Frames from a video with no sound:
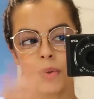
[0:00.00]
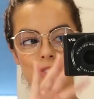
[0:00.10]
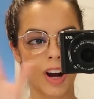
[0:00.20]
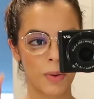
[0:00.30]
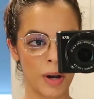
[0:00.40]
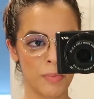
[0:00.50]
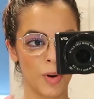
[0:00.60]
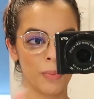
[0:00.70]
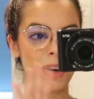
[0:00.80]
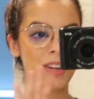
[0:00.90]
We'll talk about it
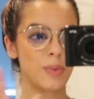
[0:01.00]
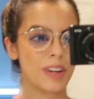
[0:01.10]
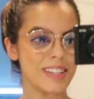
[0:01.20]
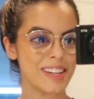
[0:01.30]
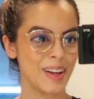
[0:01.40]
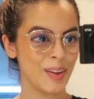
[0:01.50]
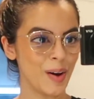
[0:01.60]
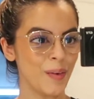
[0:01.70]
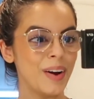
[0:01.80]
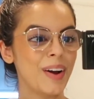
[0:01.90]
more, but I just wanted to say
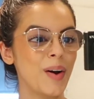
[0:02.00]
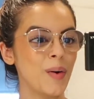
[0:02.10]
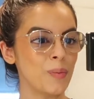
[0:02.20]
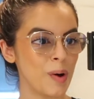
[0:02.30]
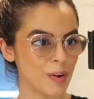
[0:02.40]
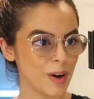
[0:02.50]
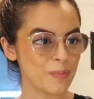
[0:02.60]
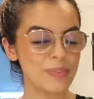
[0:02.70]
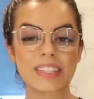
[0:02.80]
hello, welcome.